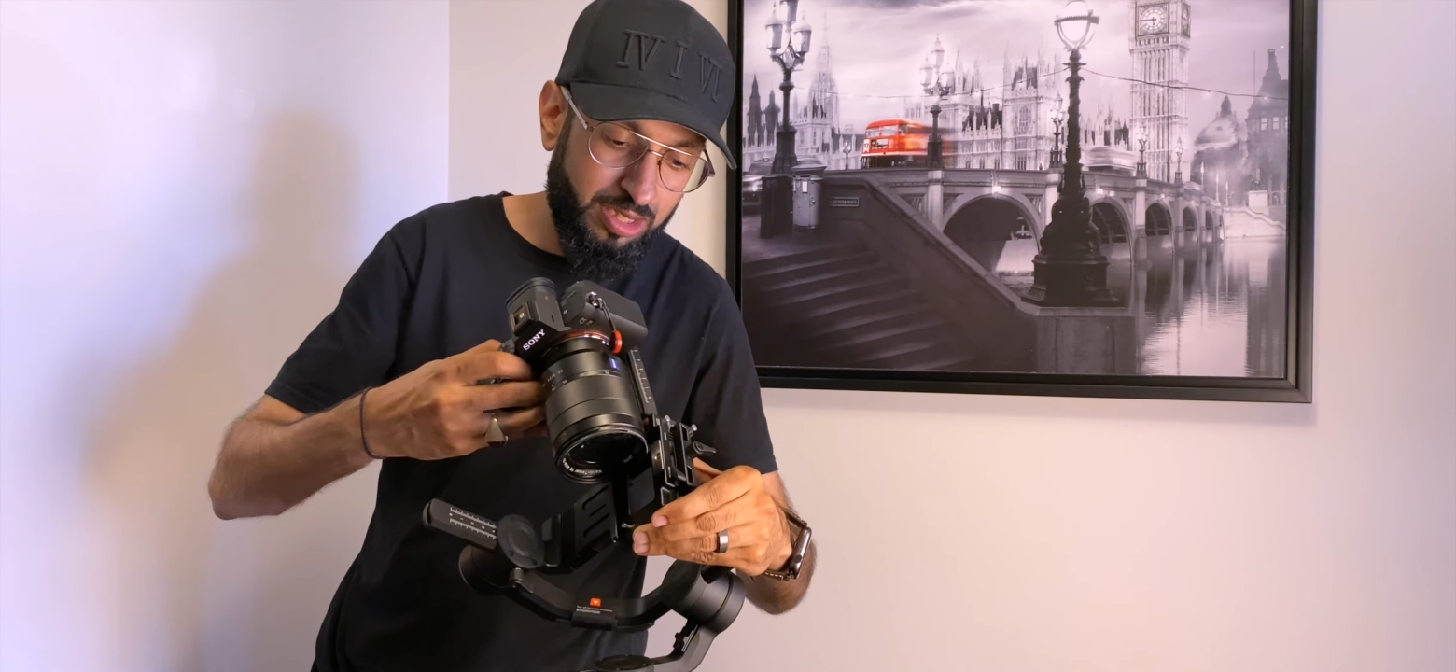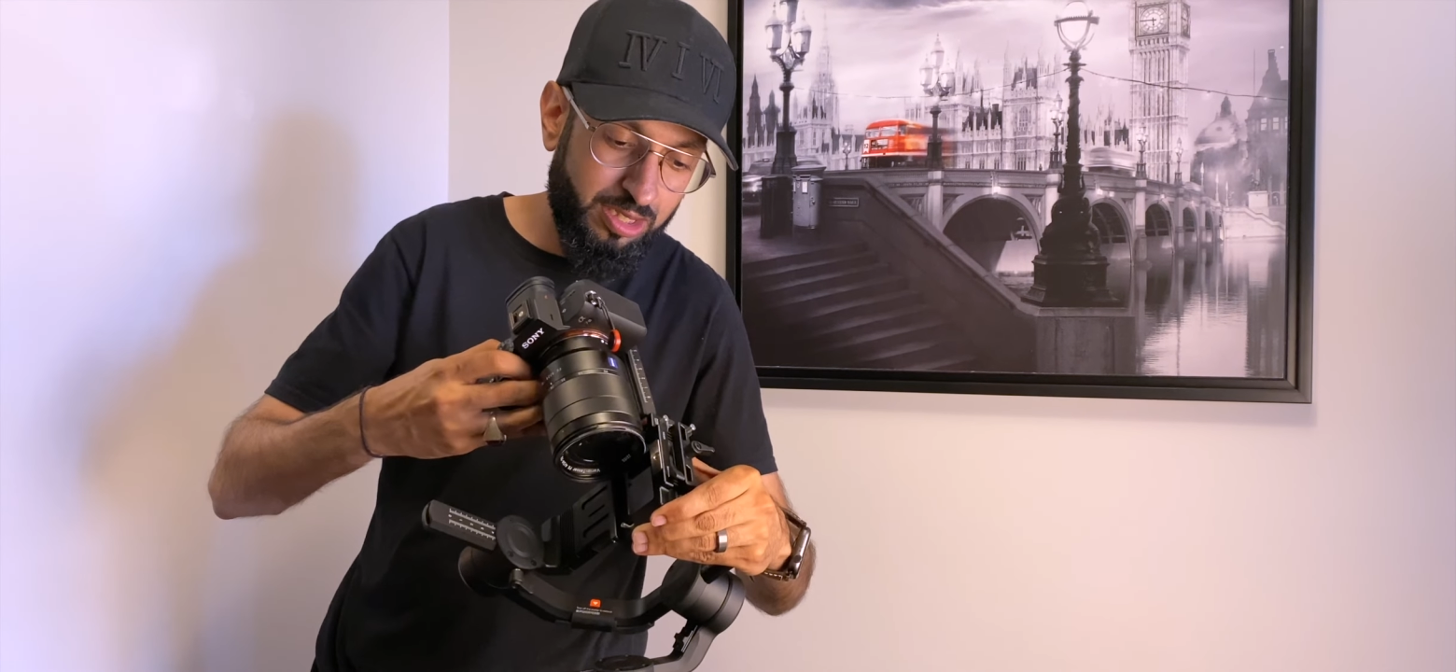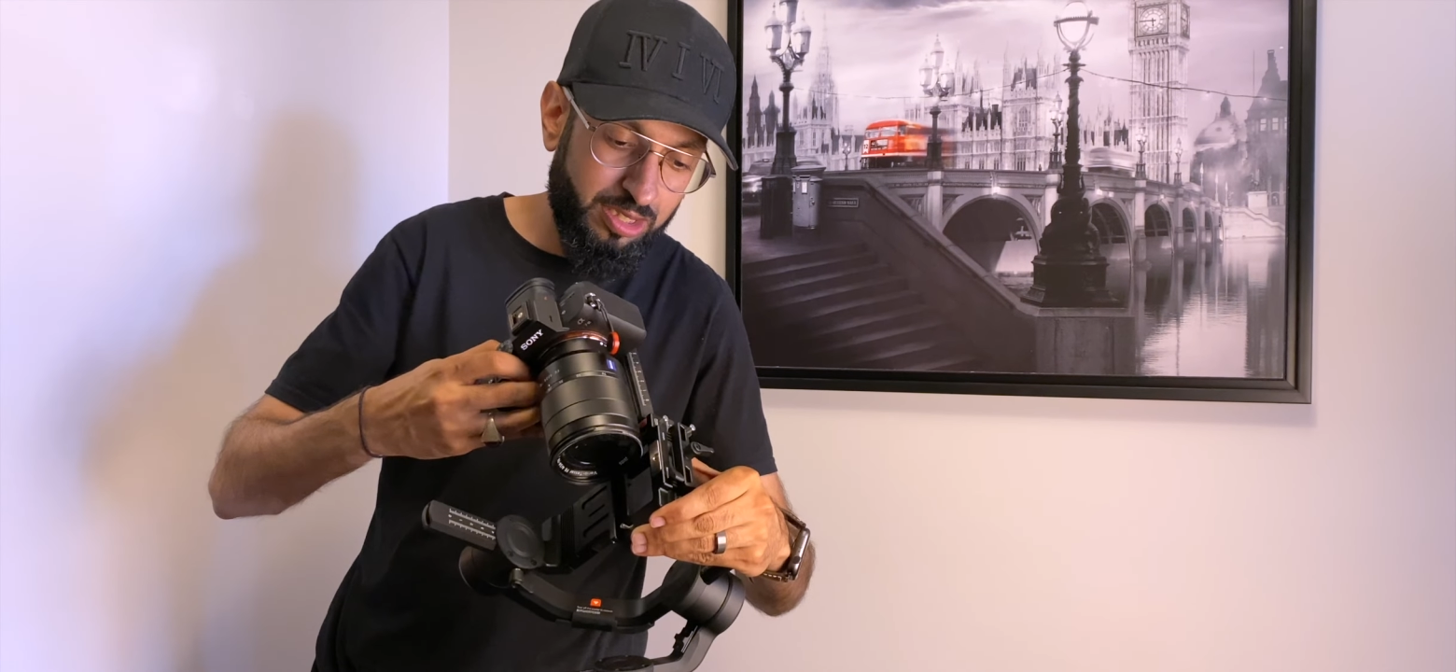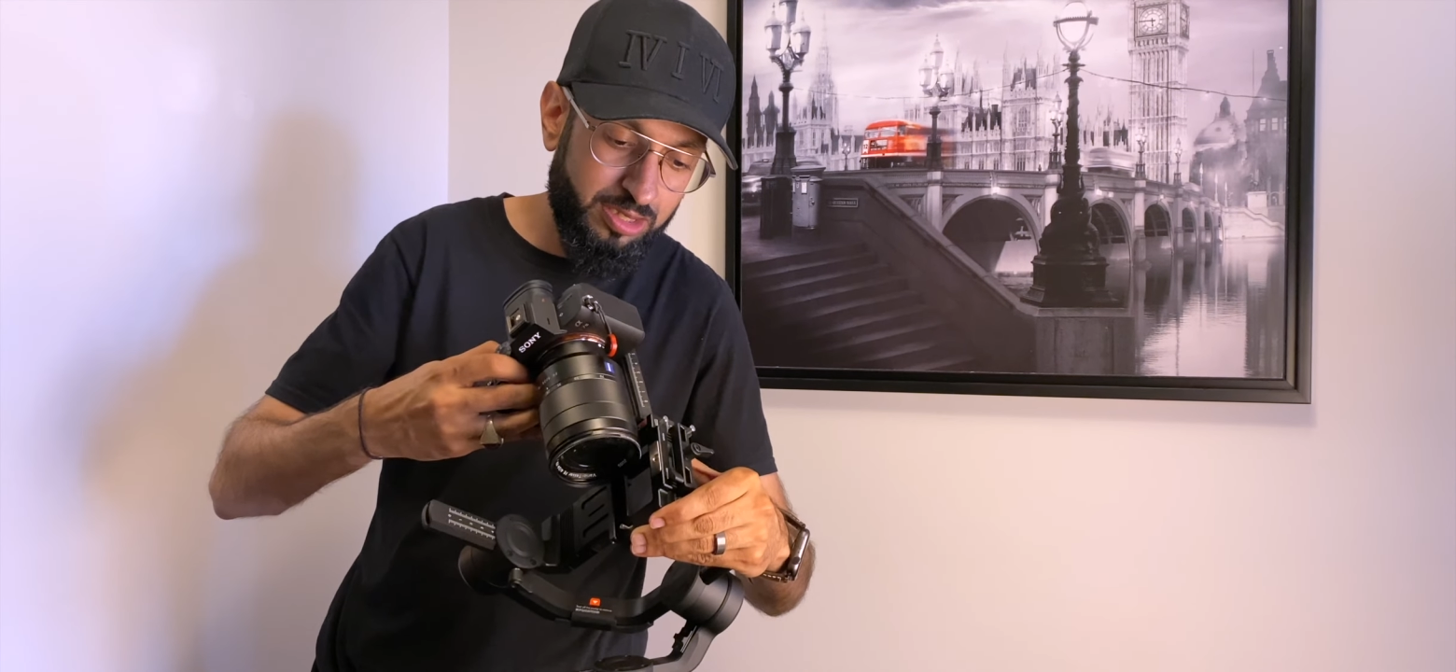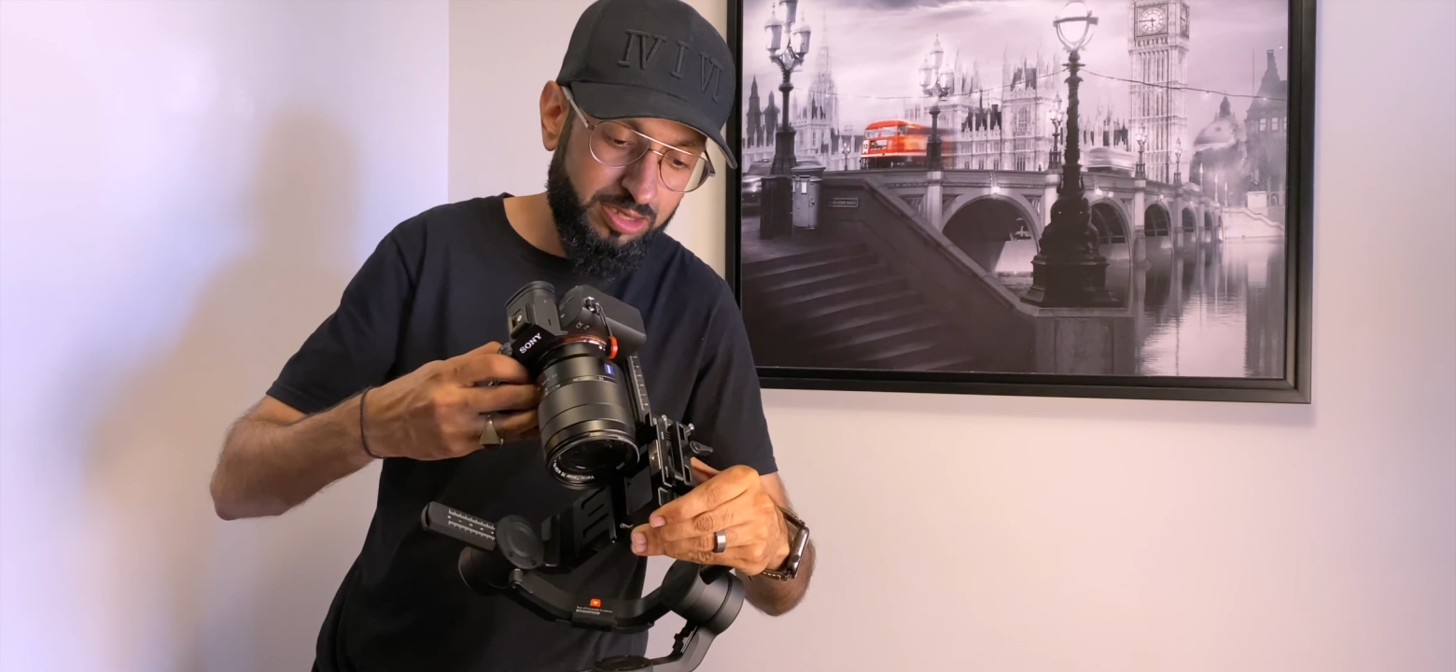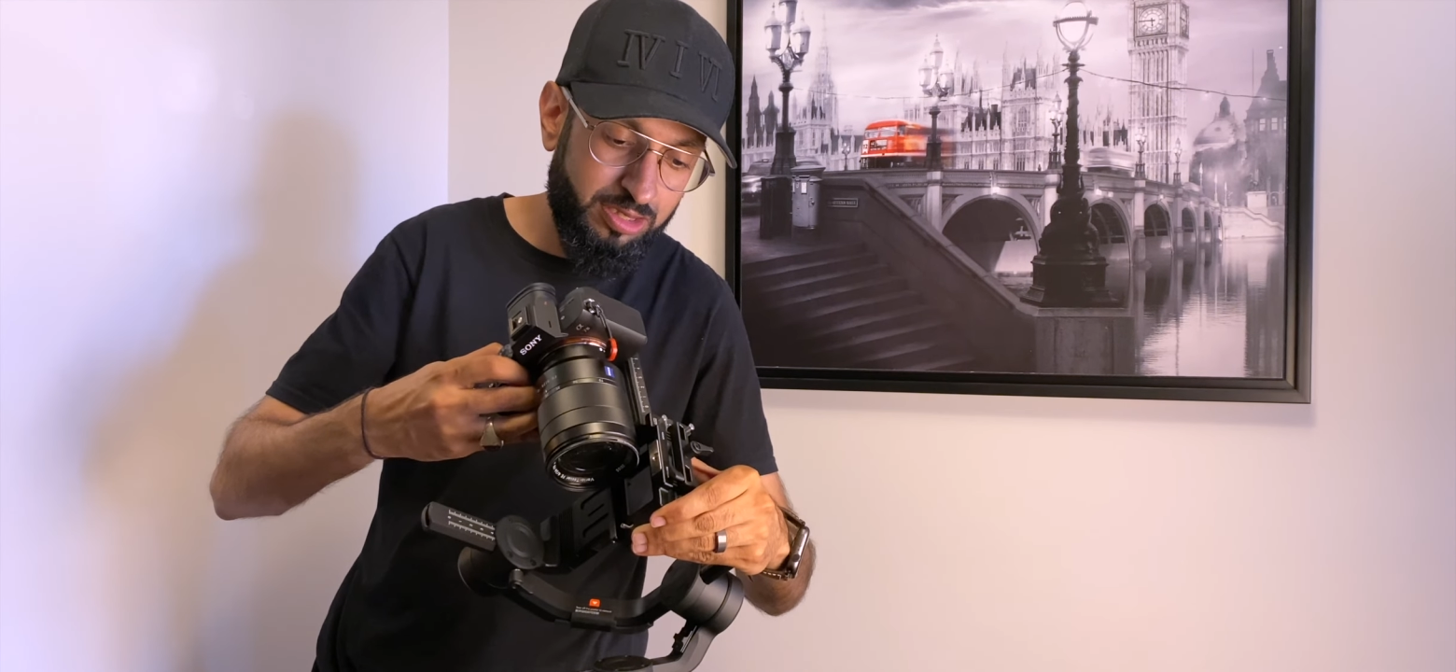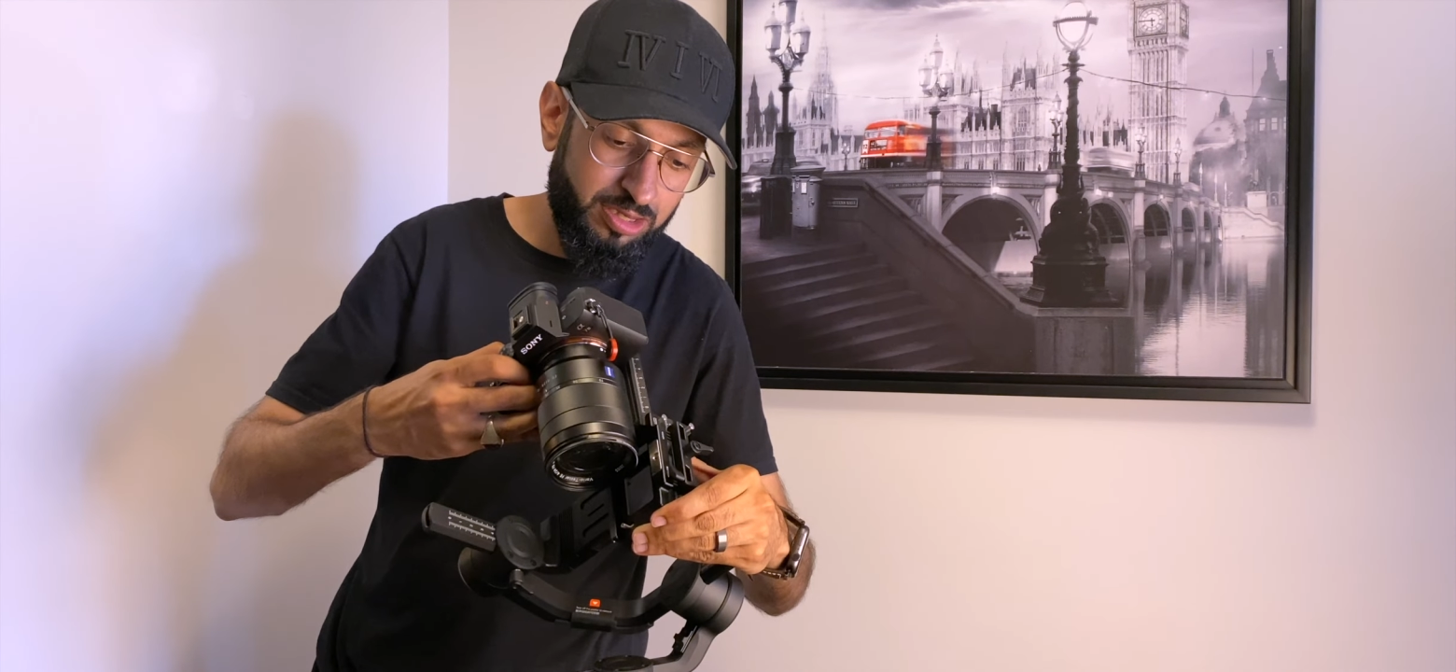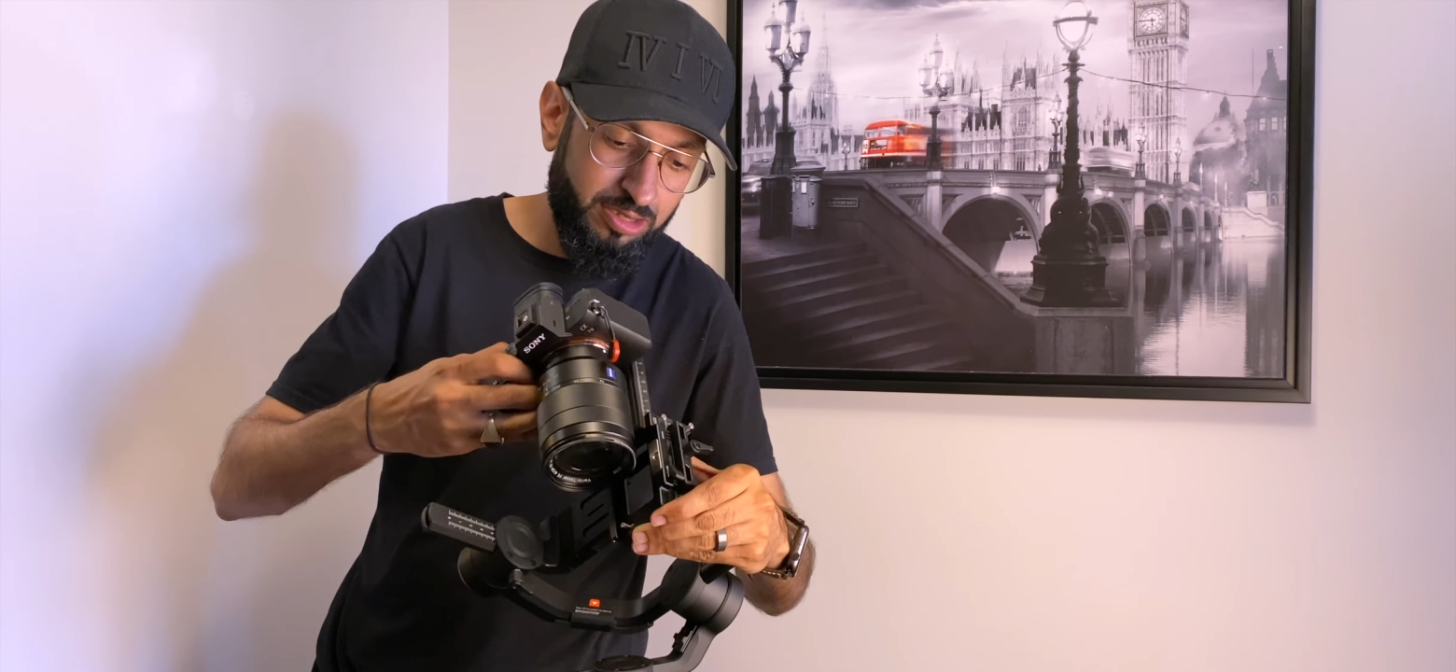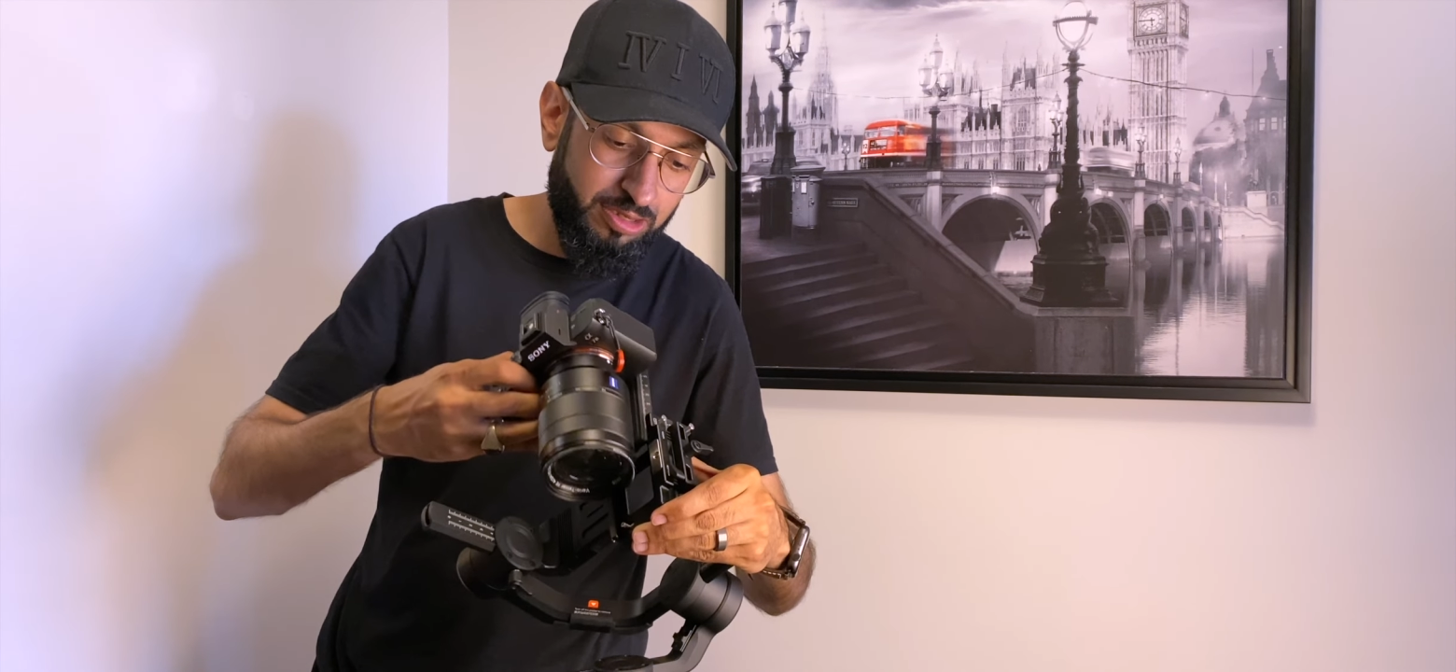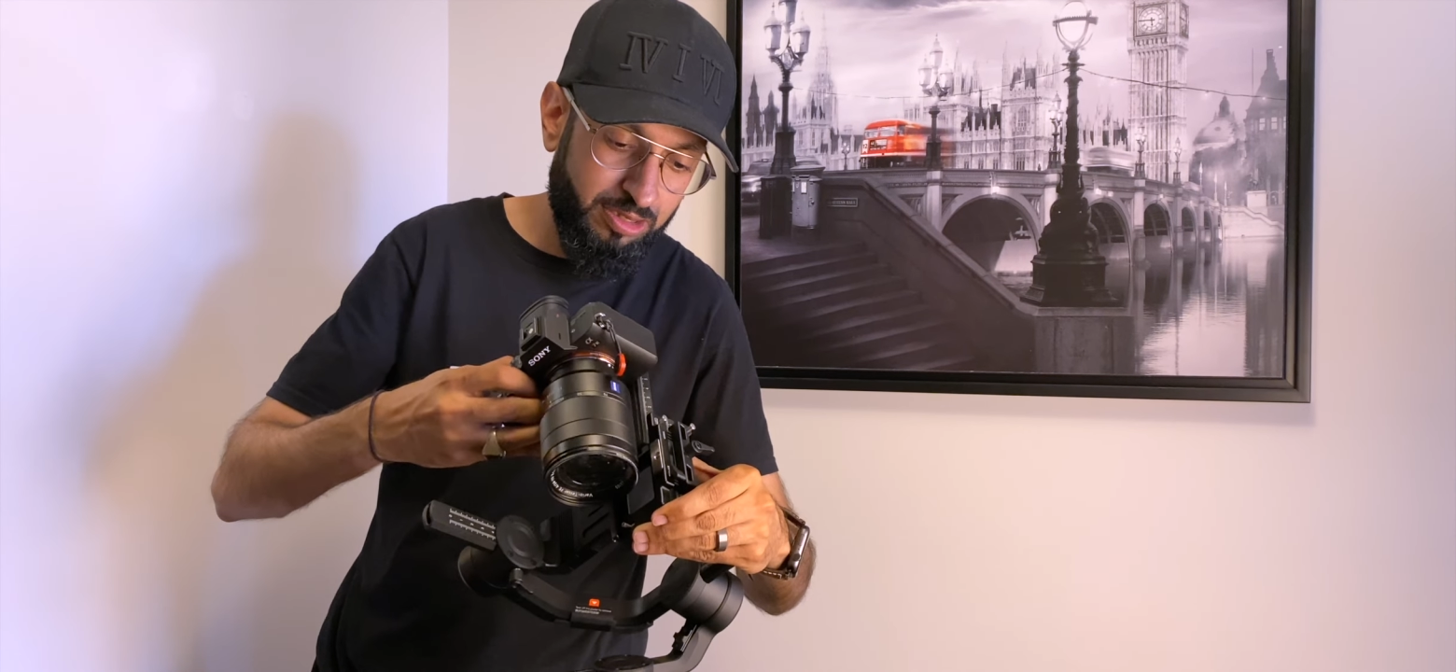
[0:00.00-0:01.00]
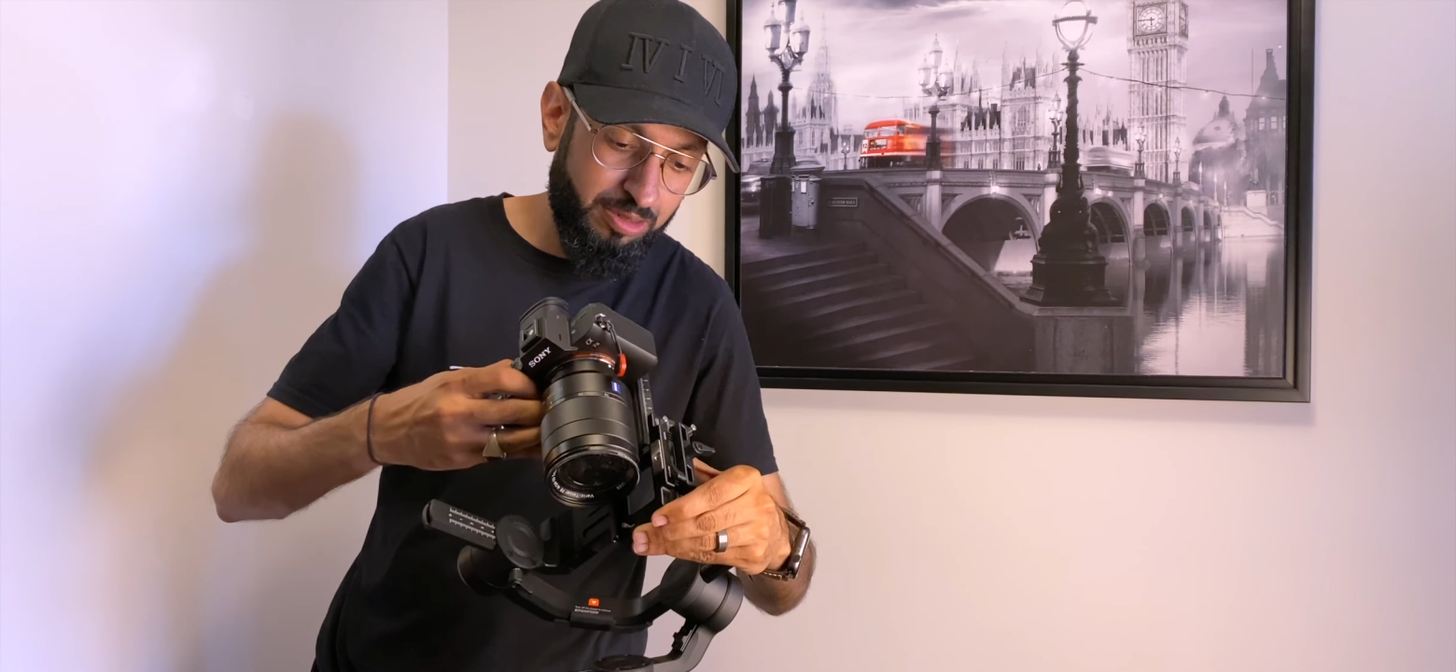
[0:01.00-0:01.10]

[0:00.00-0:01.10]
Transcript: onto